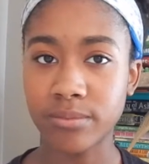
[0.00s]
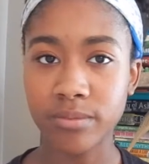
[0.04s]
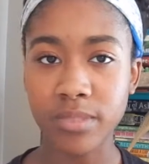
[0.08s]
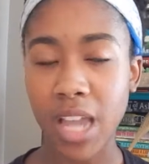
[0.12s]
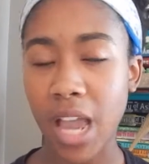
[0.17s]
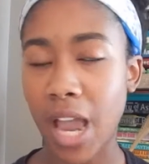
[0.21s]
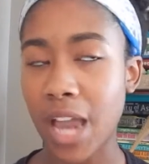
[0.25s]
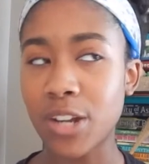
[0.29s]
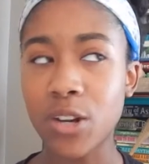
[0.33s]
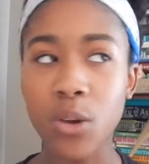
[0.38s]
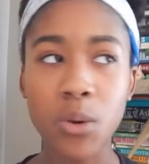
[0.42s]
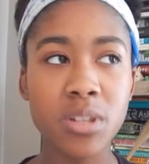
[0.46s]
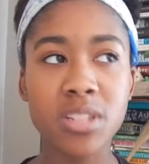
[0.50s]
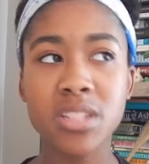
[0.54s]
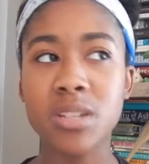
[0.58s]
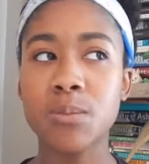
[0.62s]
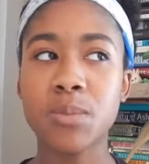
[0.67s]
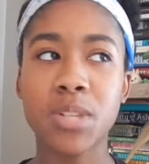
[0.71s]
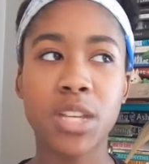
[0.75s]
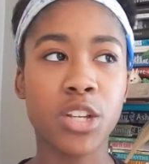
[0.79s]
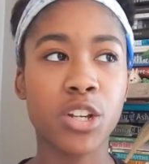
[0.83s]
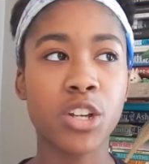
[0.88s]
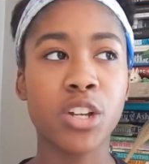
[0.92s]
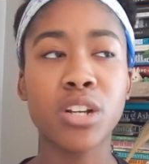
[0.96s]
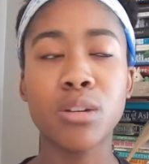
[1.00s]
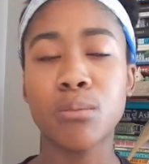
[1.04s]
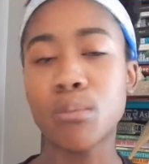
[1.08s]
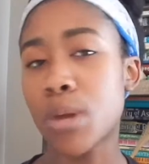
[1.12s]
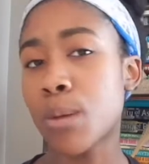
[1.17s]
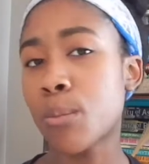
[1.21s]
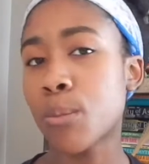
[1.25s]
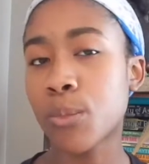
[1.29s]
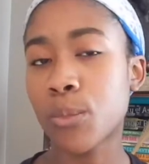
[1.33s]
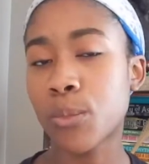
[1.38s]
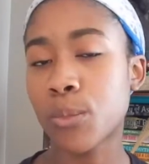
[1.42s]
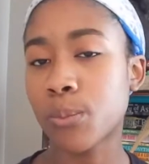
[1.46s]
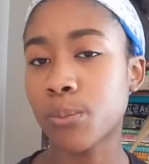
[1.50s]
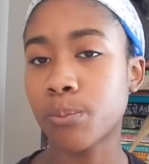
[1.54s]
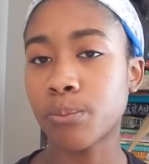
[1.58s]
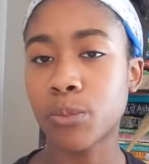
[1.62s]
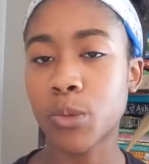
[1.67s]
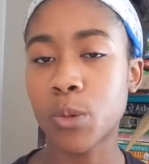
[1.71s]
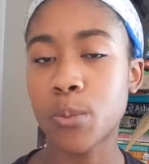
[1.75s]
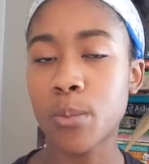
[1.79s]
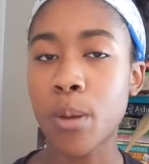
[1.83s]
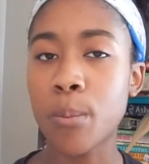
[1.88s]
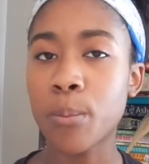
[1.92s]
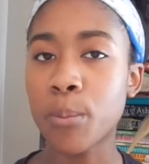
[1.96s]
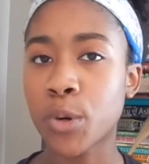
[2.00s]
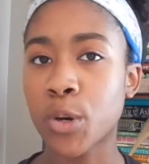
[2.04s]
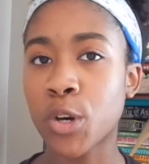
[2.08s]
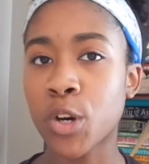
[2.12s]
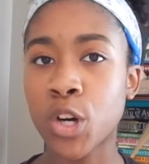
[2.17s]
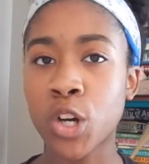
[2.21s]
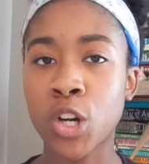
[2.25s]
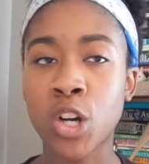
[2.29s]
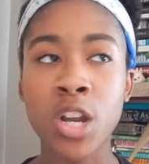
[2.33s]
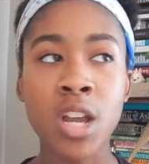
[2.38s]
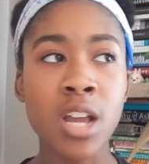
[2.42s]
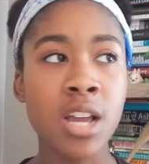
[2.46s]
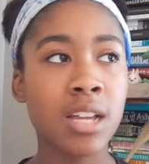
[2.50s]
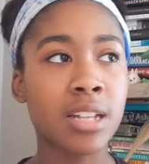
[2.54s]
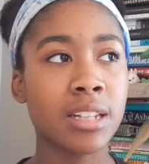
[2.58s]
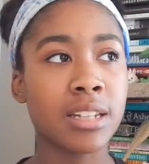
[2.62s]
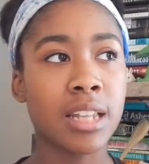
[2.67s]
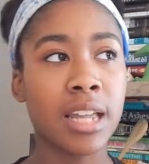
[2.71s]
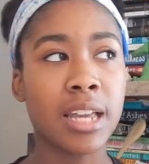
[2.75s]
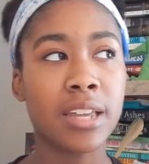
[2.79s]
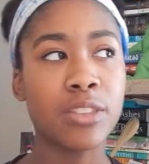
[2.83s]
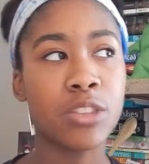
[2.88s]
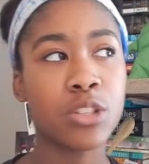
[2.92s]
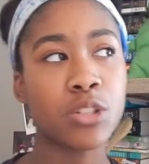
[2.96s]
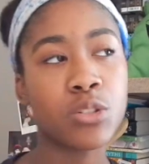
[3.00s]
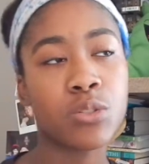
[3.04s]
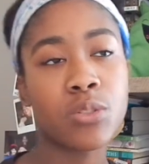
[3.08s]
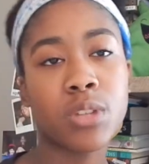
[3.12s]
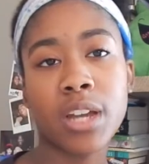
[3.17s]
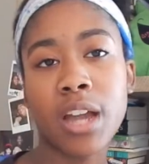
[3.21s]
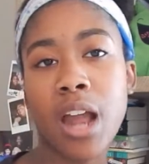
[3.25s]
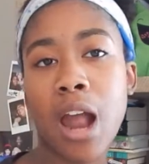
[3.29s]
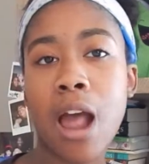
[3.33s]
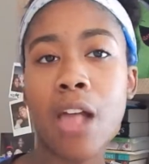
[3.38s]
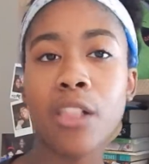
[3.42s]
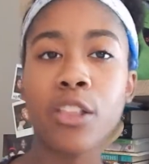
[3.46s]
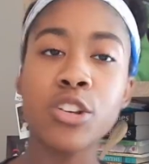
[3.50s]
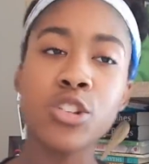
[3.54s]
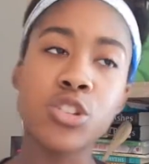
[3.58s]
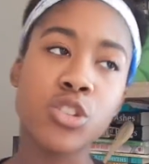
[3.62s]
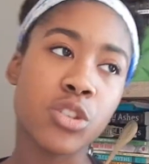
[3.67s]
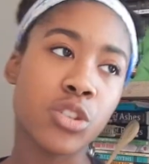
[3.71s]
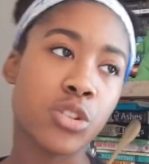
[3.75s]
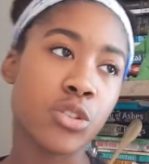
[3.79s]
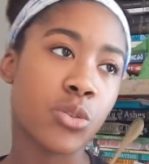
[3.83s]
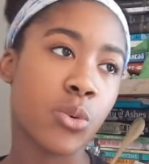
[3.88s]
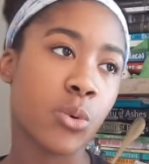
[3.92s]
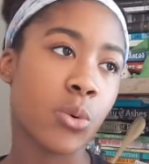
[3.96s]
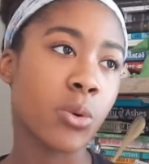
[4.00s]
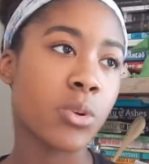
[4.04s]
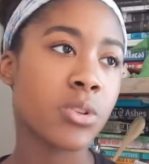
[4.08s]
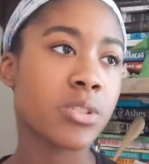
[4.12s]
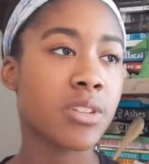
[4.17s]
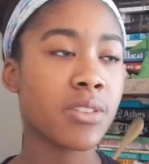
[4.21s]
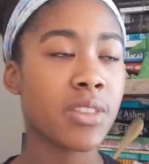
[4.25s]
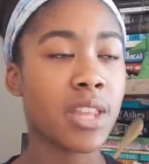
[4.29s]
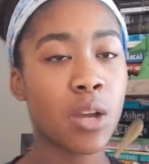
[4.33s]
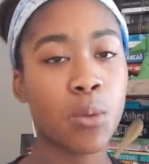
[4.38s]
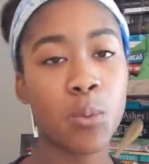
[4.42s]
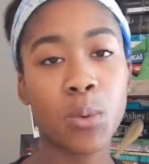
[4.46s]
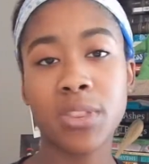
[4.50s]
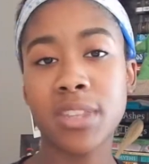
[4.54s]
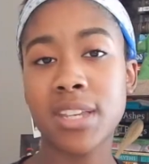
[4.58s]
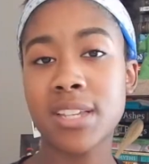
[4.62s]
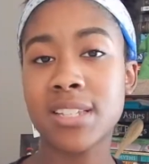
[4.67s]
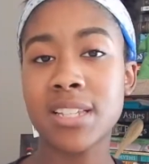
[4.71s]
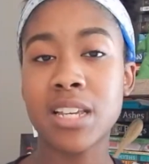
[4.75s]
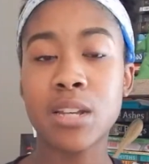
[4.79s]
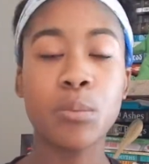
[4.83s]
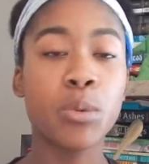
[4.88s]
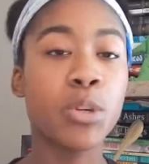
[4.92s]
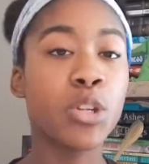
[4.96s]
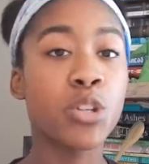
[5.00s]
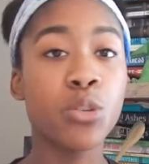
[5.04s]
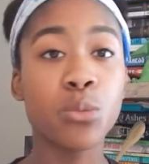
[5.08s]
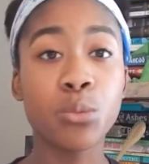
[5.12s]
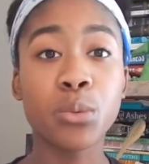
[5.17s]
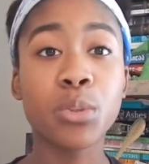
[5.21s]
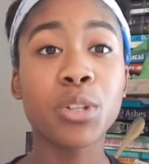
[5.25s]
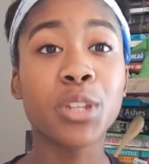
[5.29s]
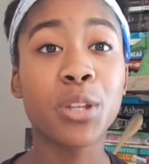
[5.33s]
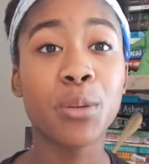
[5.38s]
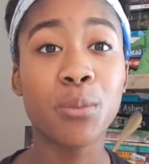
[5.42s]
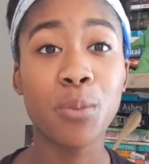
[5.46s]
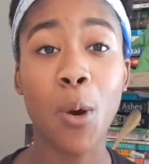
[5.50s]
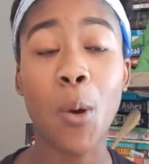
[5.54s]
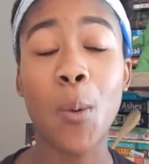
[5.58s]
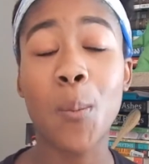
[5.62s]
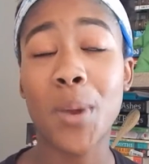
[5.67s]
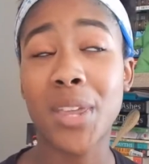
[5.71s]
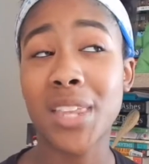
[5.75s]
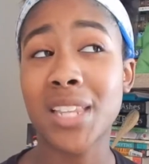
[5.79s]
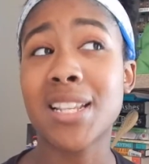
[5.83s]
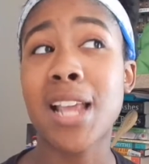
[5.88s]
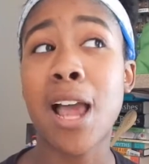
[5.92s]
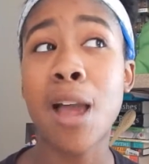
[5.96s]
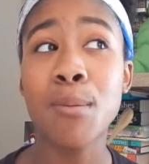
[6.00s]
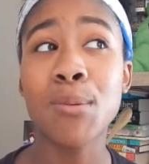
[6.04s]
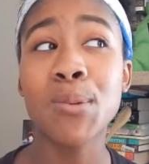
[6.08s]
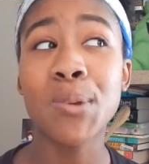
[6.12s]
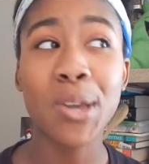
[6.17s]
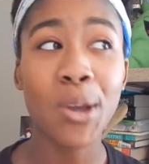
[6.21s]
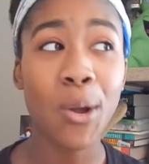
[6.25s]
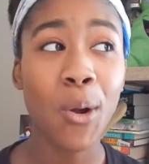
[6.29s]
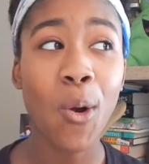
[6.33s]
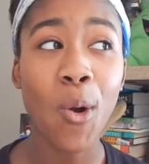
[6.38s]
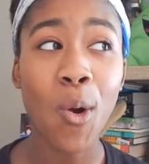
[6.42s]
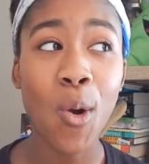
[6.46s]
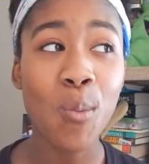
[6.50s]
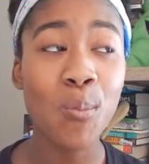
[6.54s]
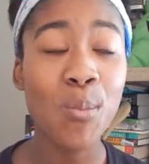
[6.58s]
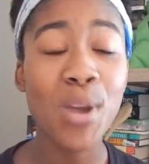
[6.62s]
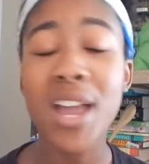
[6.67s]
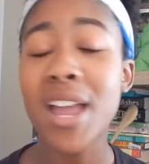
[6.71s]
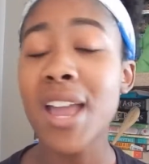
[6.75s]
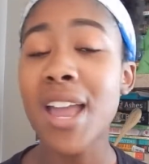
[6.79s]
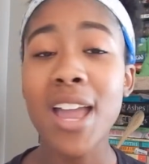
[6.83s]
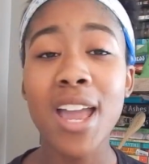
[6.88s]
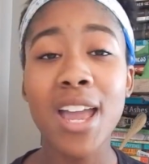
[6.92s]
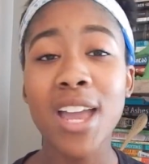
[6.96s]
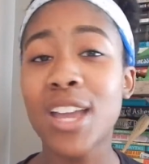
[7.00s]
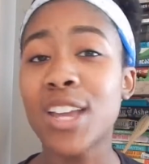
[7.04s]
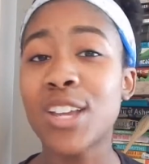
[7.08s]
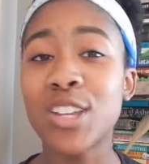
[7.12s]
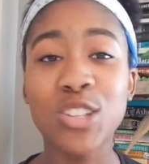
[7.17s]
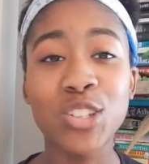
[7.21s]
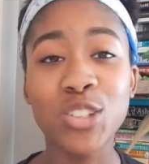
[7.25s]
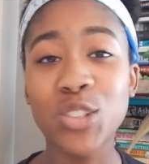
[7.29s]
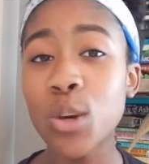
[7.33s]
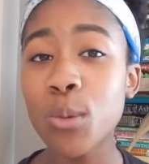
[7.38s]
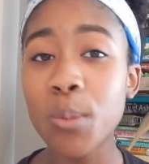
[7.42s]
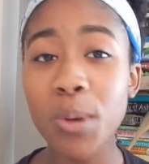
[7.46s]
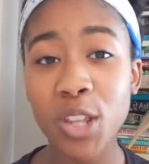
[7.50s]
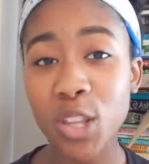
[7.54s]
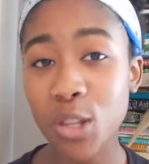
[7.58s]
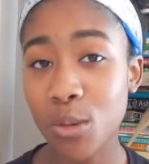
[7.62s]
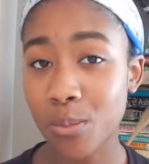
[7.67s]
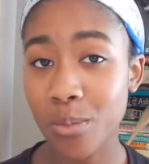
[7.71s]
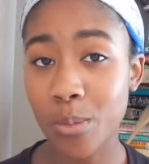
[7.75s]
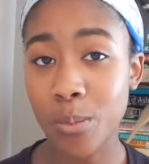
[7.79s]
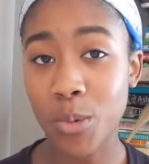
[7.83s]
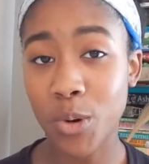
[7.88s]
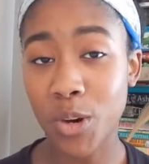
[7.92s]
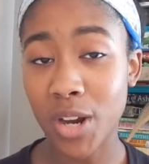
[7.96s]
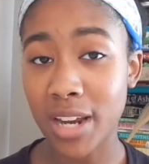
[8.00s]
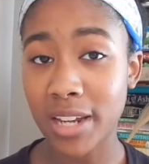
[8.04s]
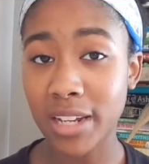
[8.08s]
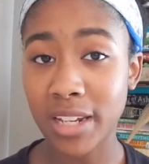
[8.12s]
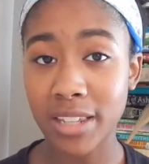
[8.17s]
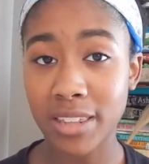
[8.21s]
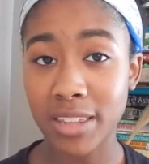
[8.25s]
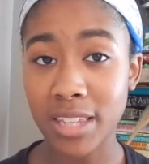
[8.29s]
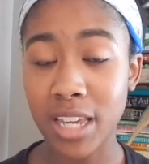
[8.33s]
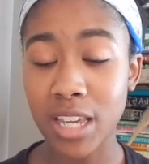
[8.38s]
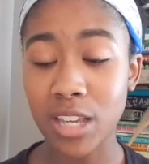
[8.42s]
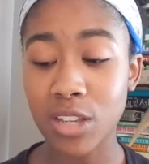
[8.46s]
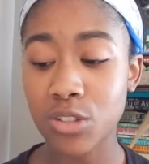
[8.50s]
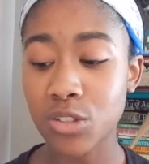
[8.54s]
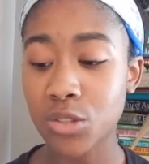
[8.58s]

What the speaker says: I know it seems like you're going to remember like the college and the tours and like what they said, but you really won't. By the time you get home, you'll barely remember anything.